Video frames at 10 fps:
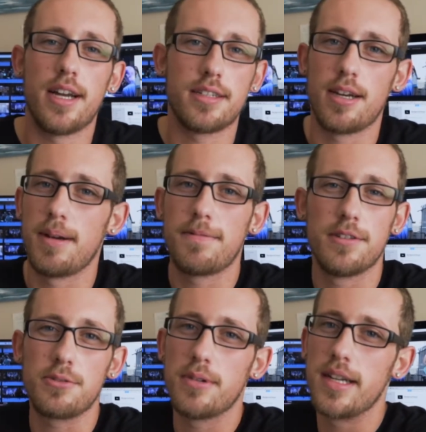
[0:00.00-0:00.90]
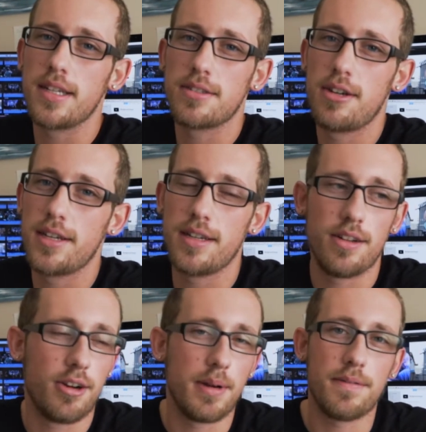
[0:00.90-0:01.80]
I shot my first weddings on
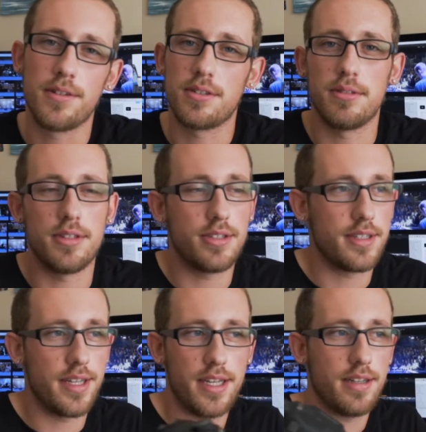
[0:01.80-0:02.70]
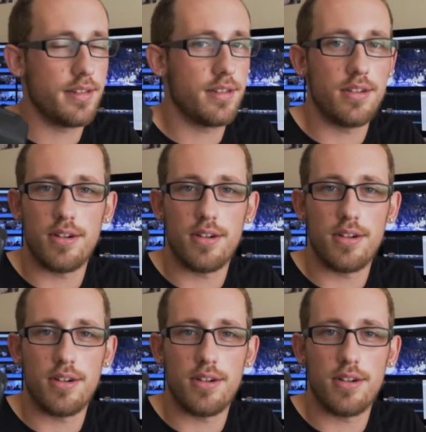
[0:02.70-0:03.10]
it, all my first real estate,